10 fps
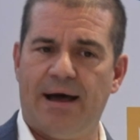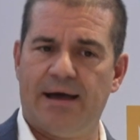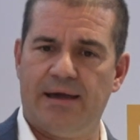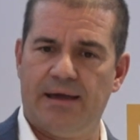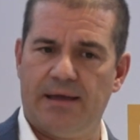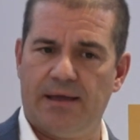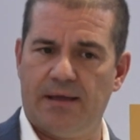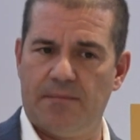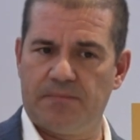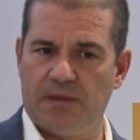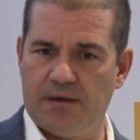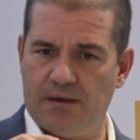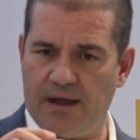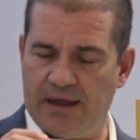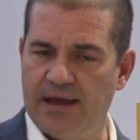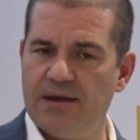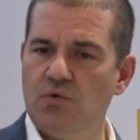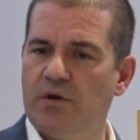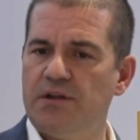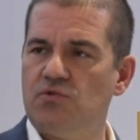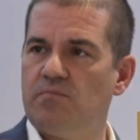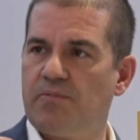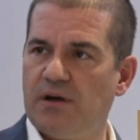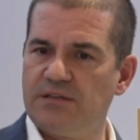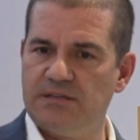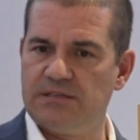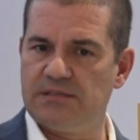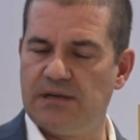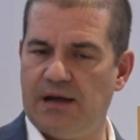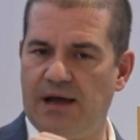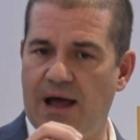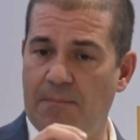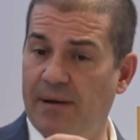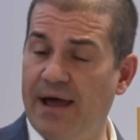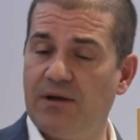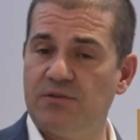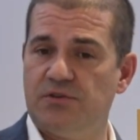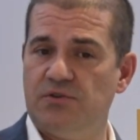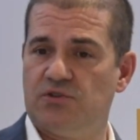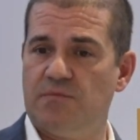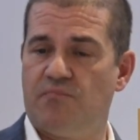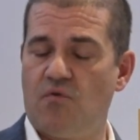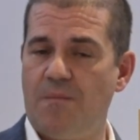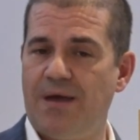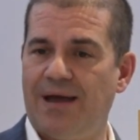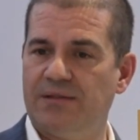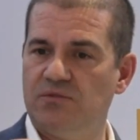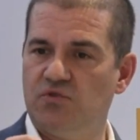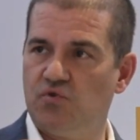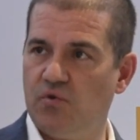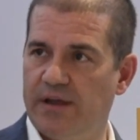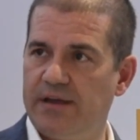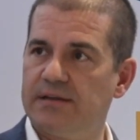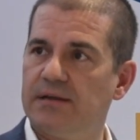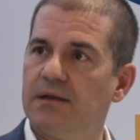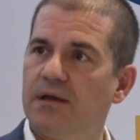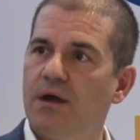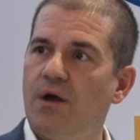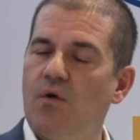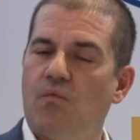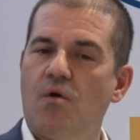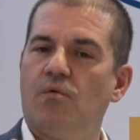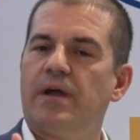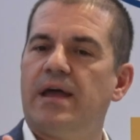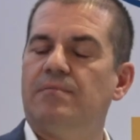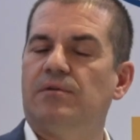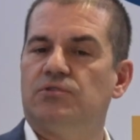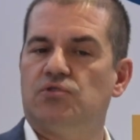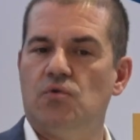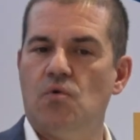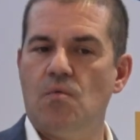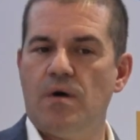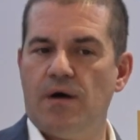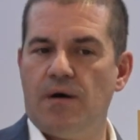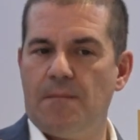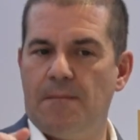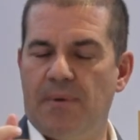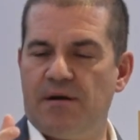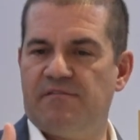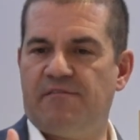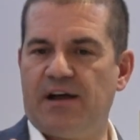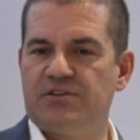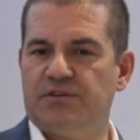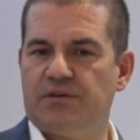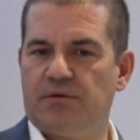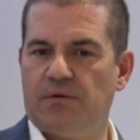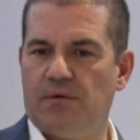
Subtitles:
by, again, looking into process, apply continuous improvement and tweak it, we were able to manufacture